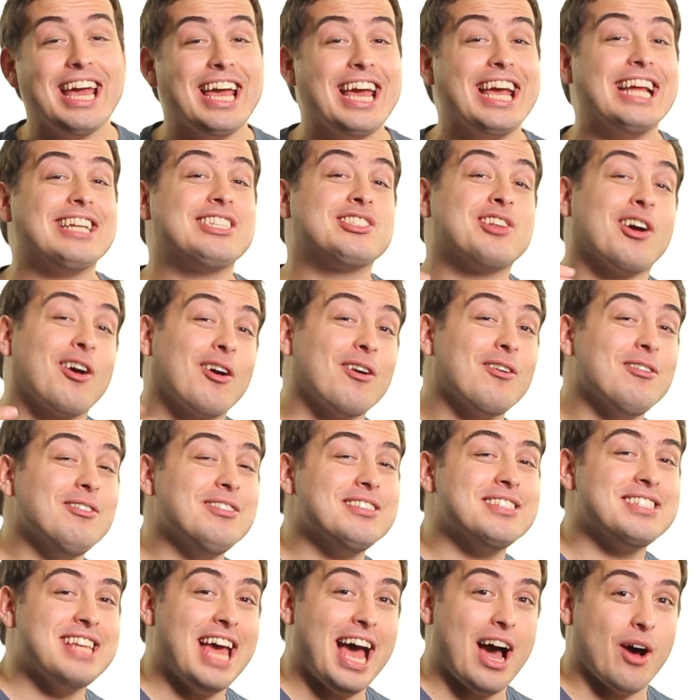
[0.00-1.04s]
It
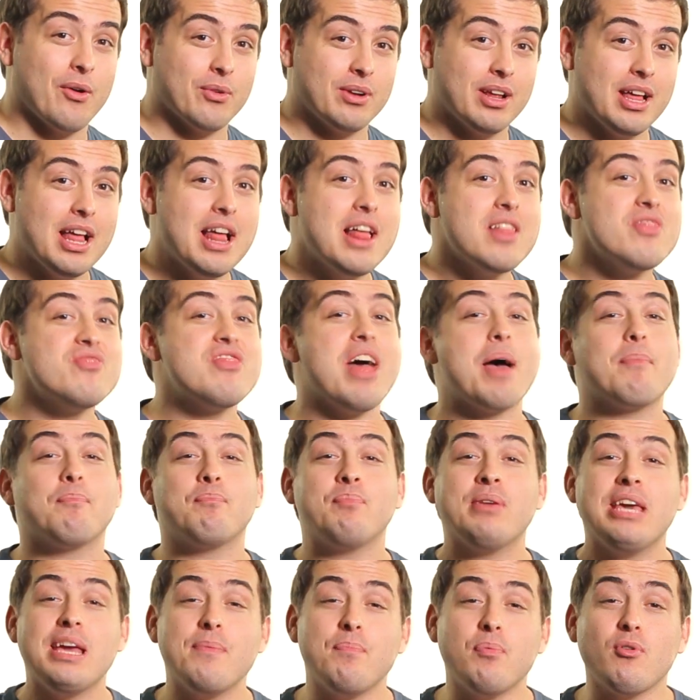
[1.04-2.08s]
turns out that
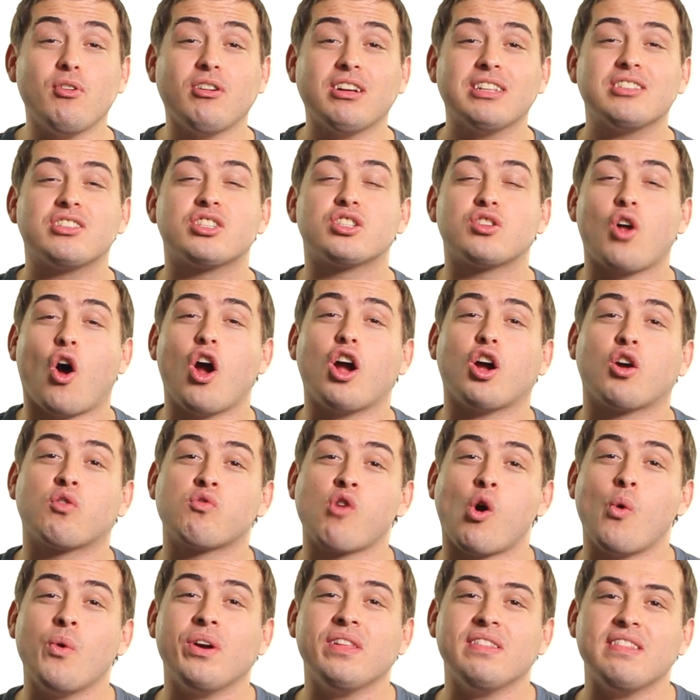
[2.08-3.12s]
people can start
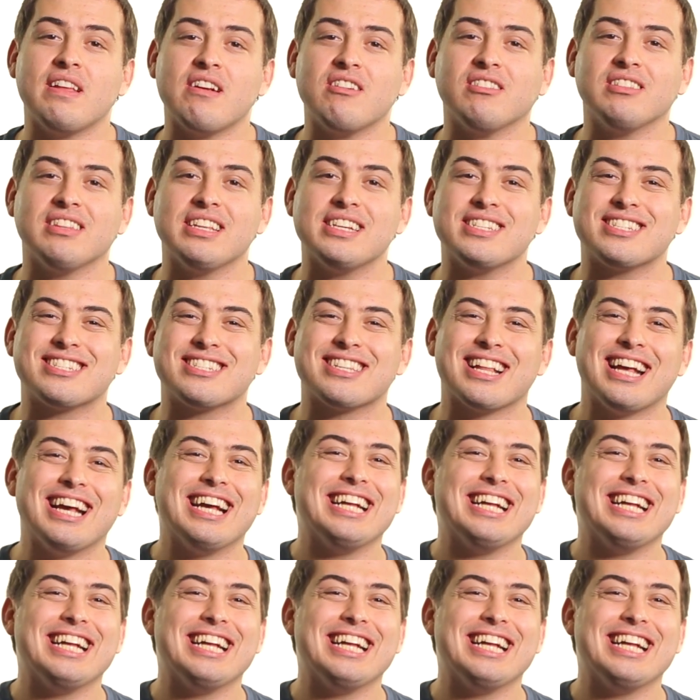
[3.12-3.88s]
growing their list